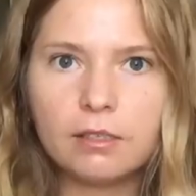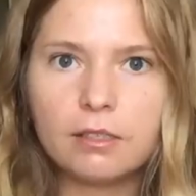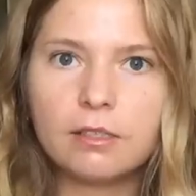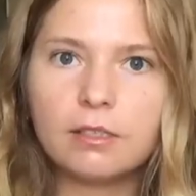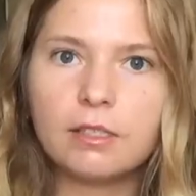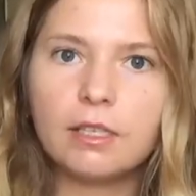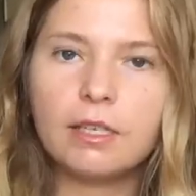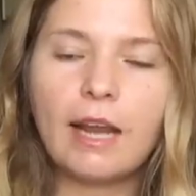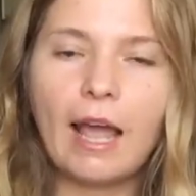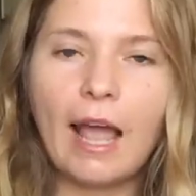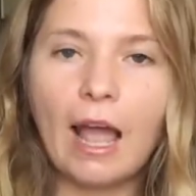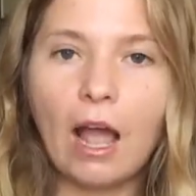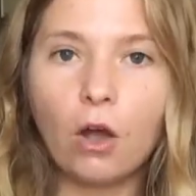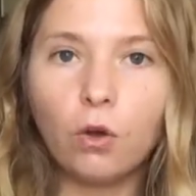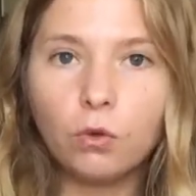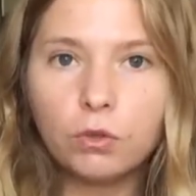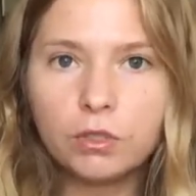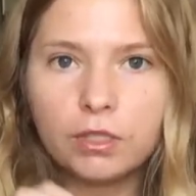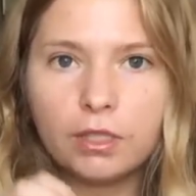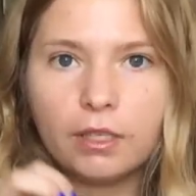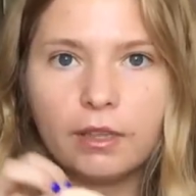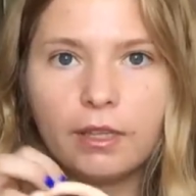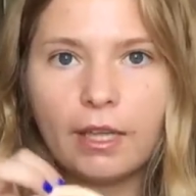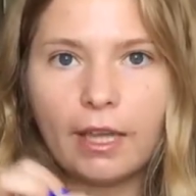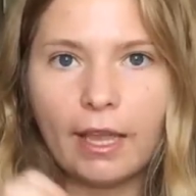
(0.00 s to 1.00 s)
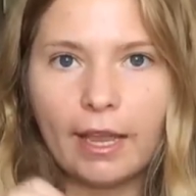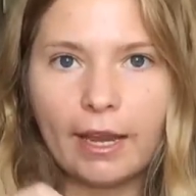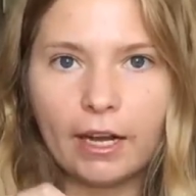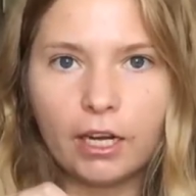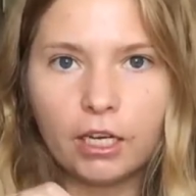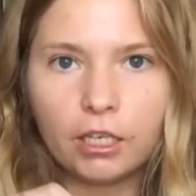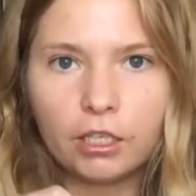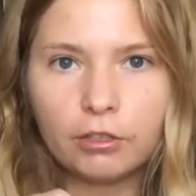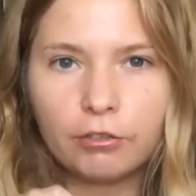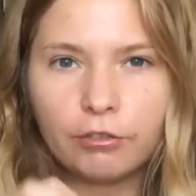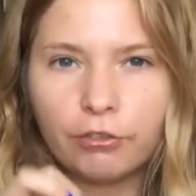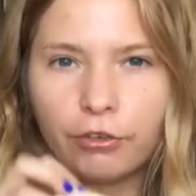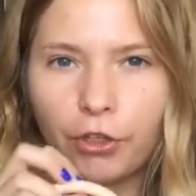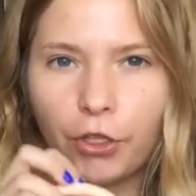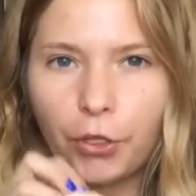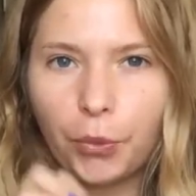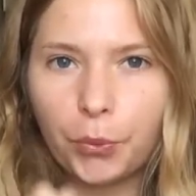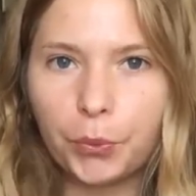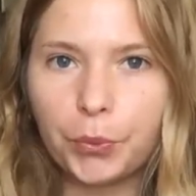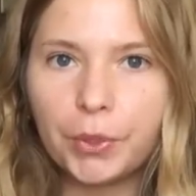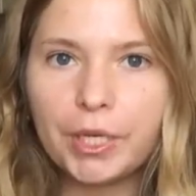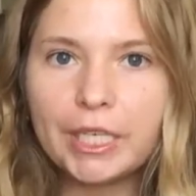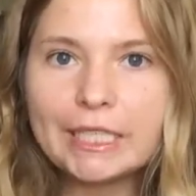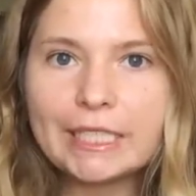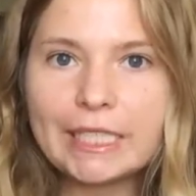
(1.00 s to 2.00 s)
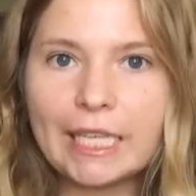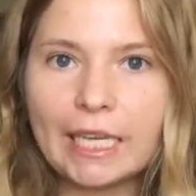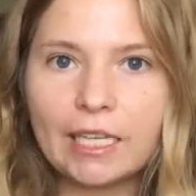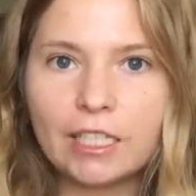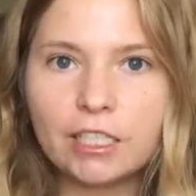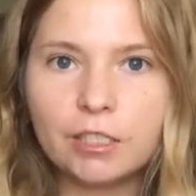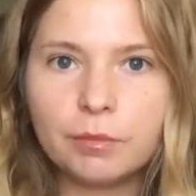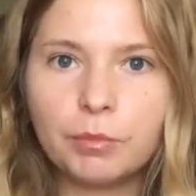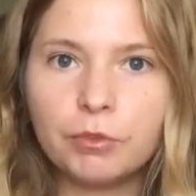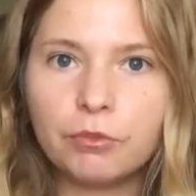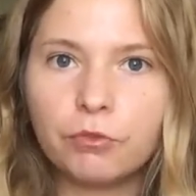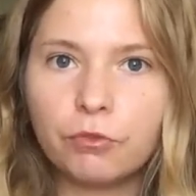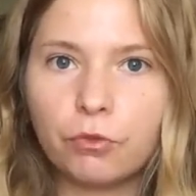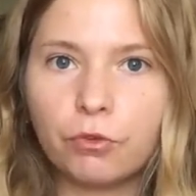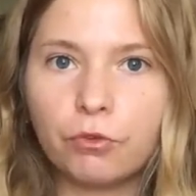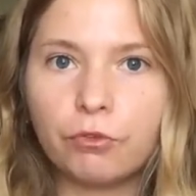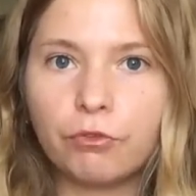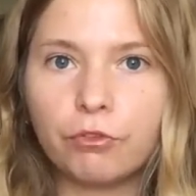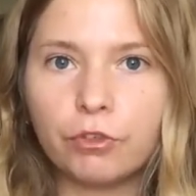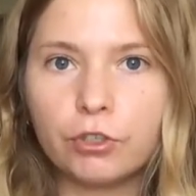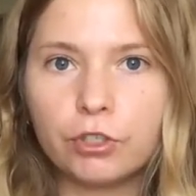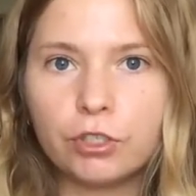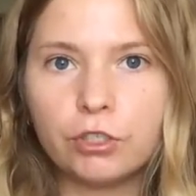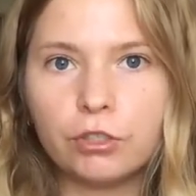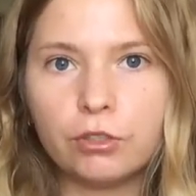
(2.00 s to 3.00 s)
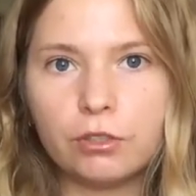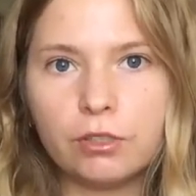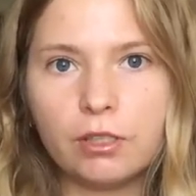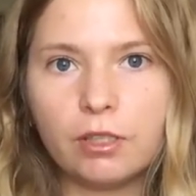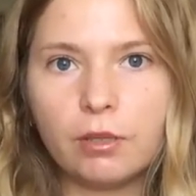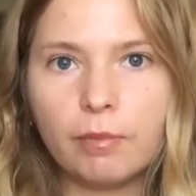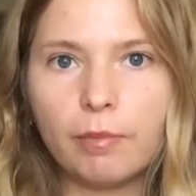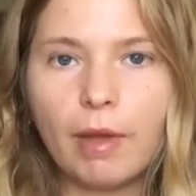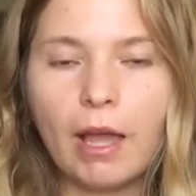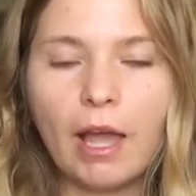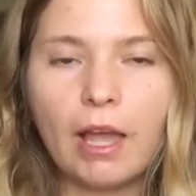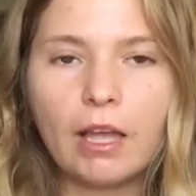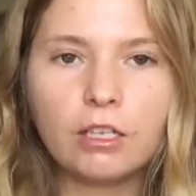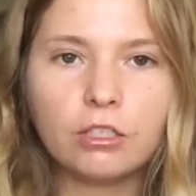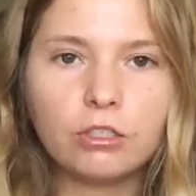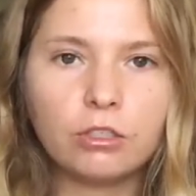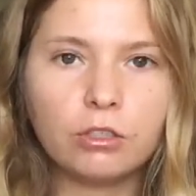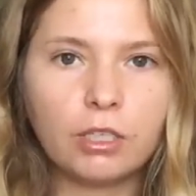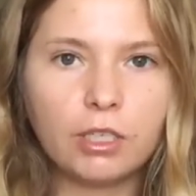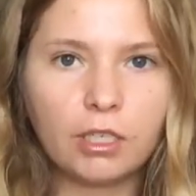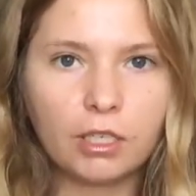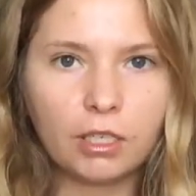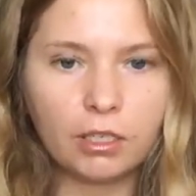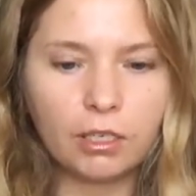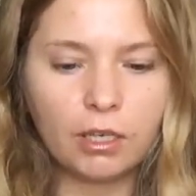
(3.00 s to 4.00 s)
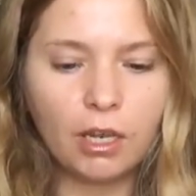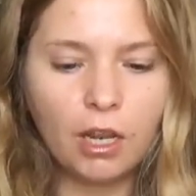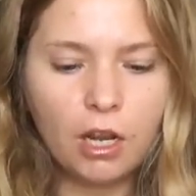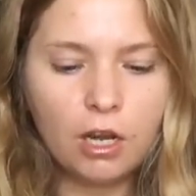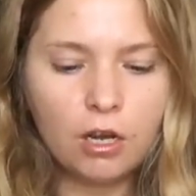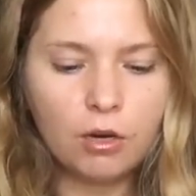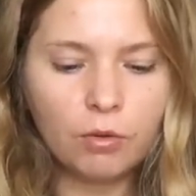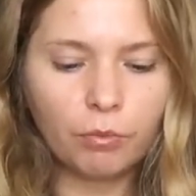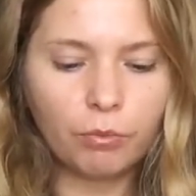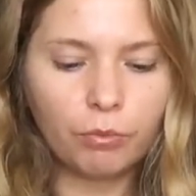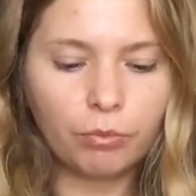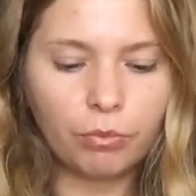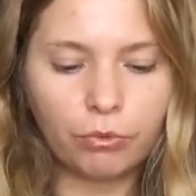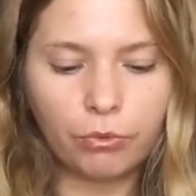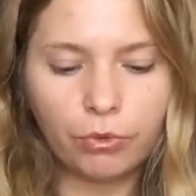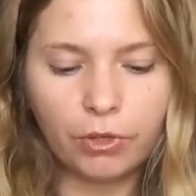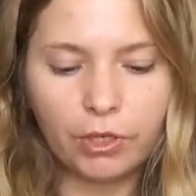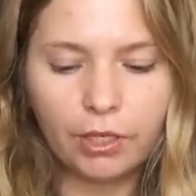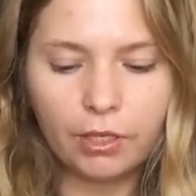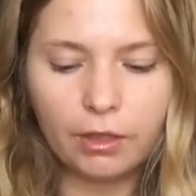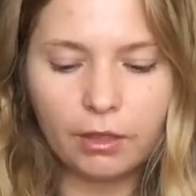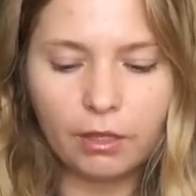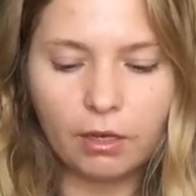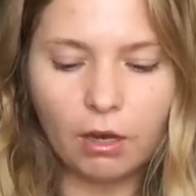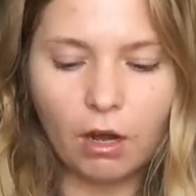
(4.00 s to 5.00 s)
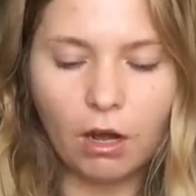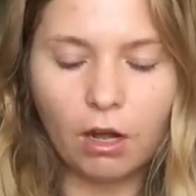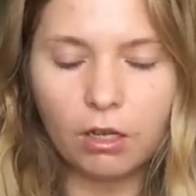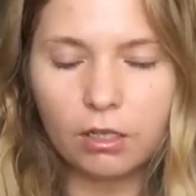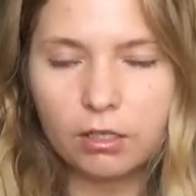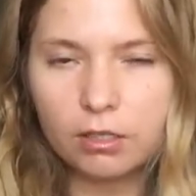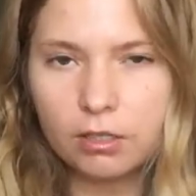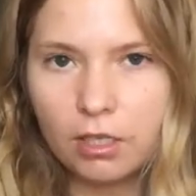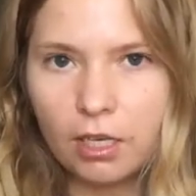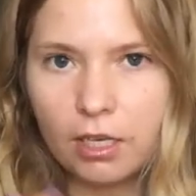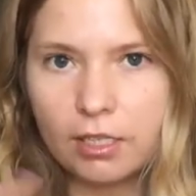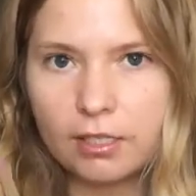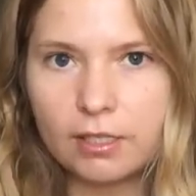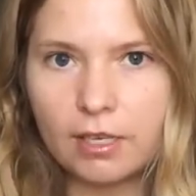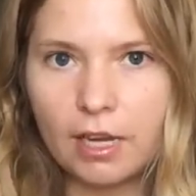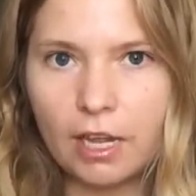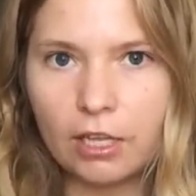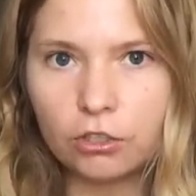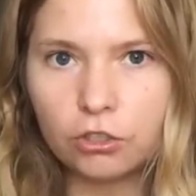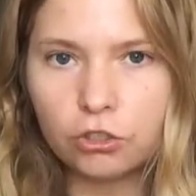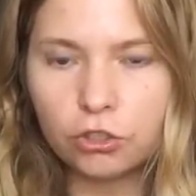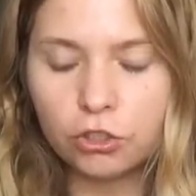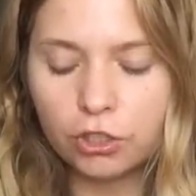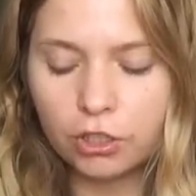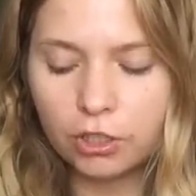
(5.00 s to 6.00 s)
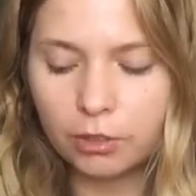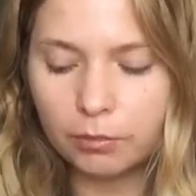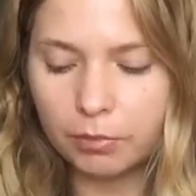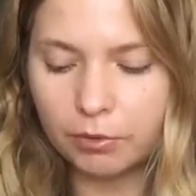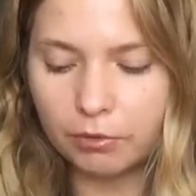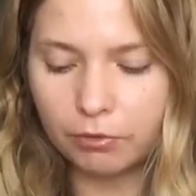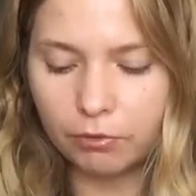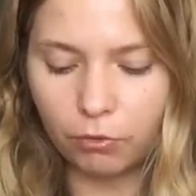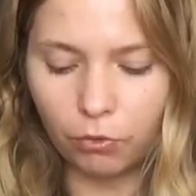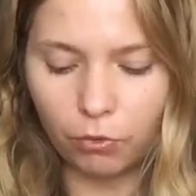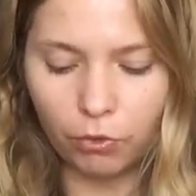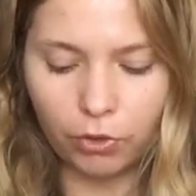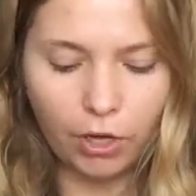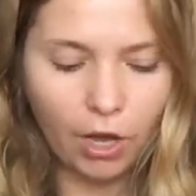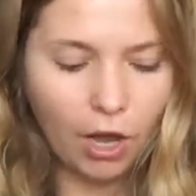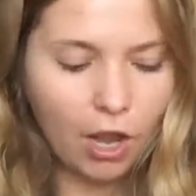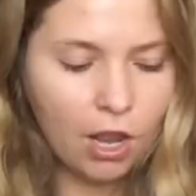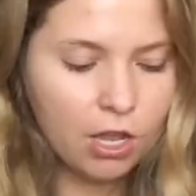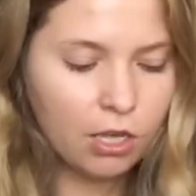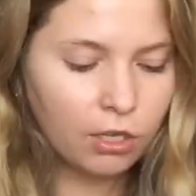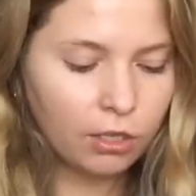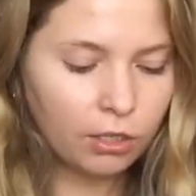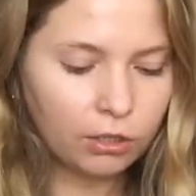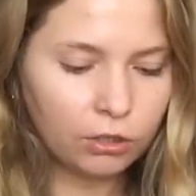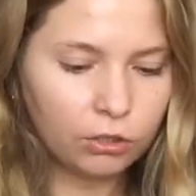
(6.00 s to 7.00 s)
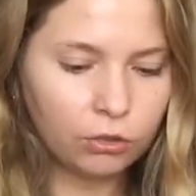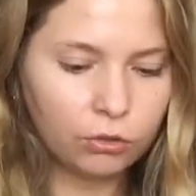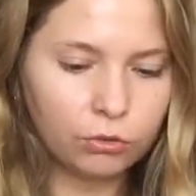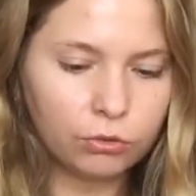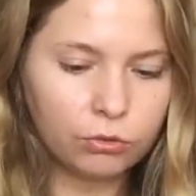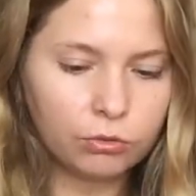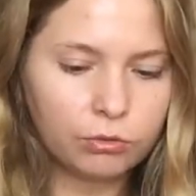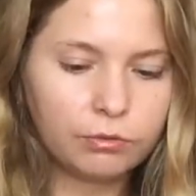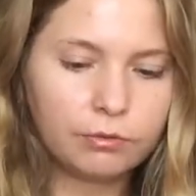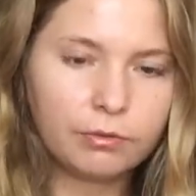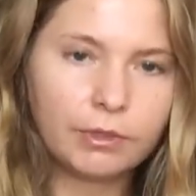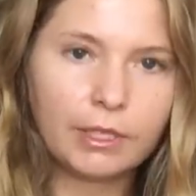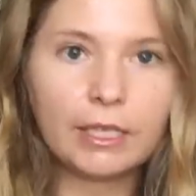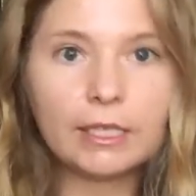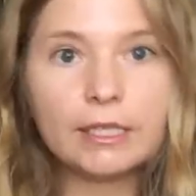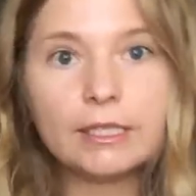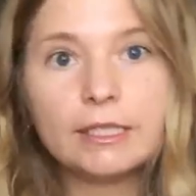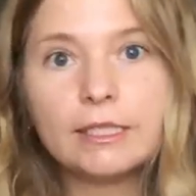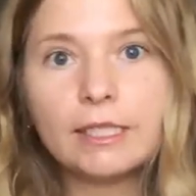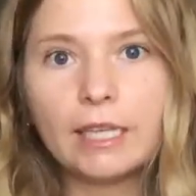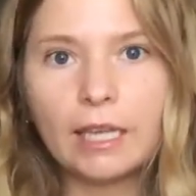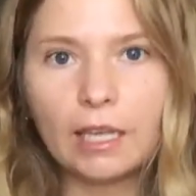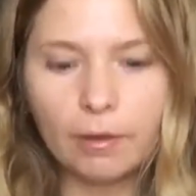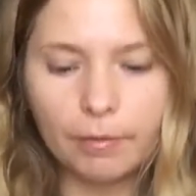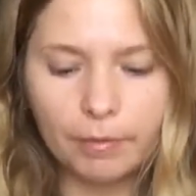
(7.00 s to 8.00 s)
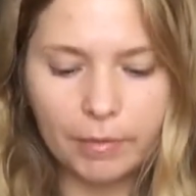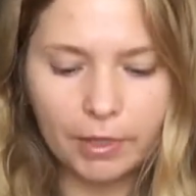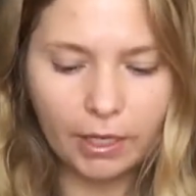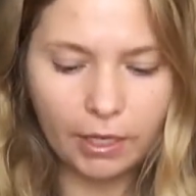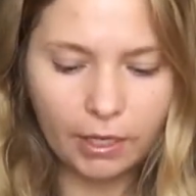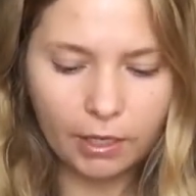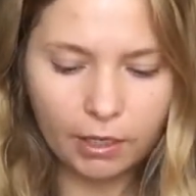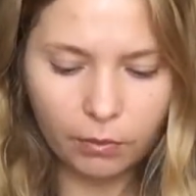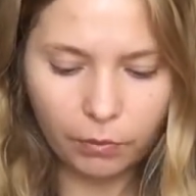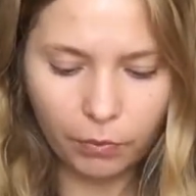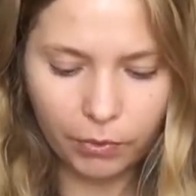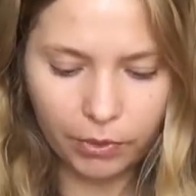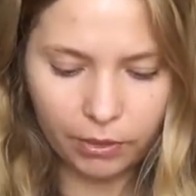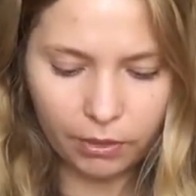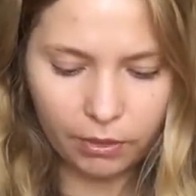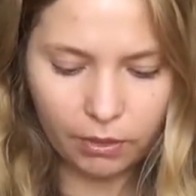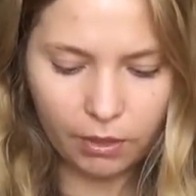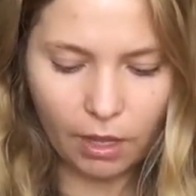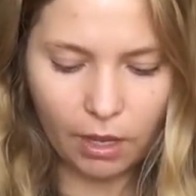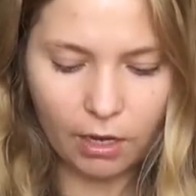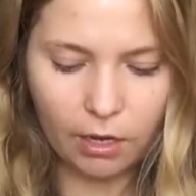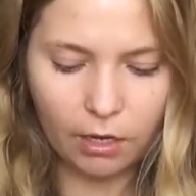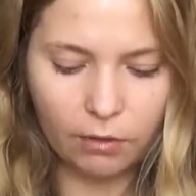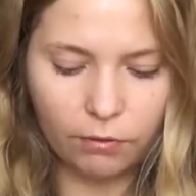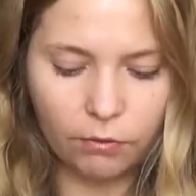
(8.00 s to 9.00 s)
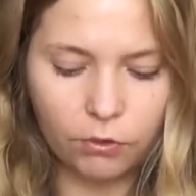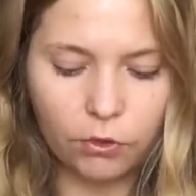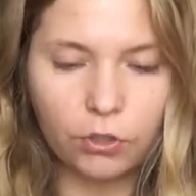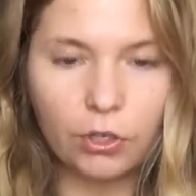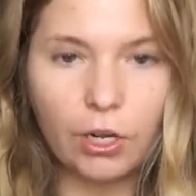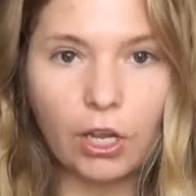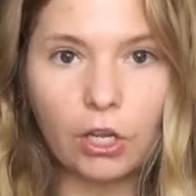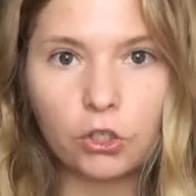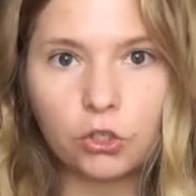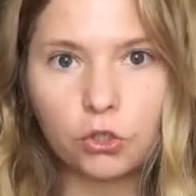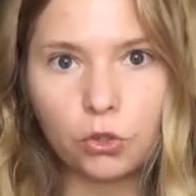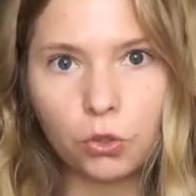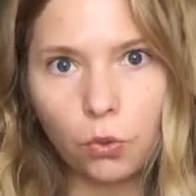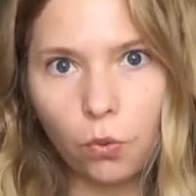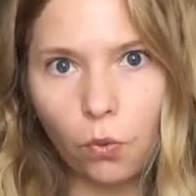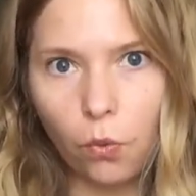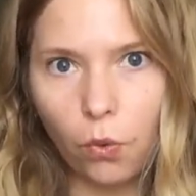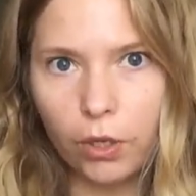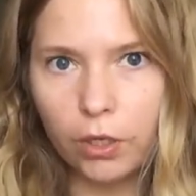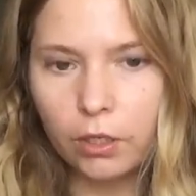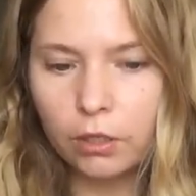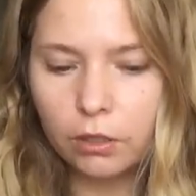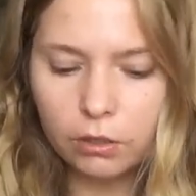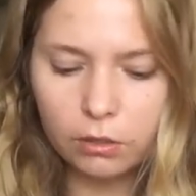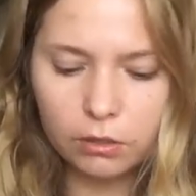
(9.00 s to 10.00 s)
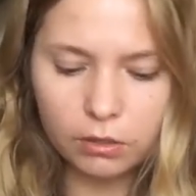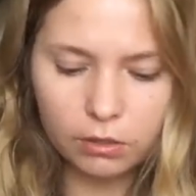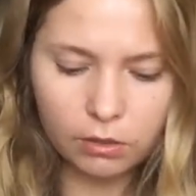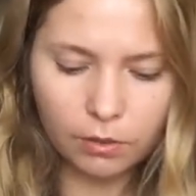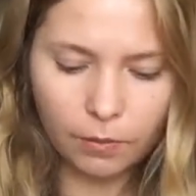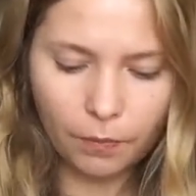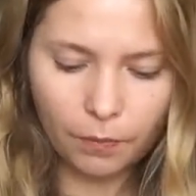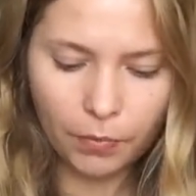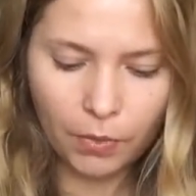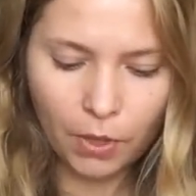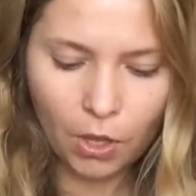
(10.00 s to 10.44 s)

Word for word: sit out in the air for three days before first using the bag so that it can breathe and oxidize naturally before you contaminate it with any of your natural oils.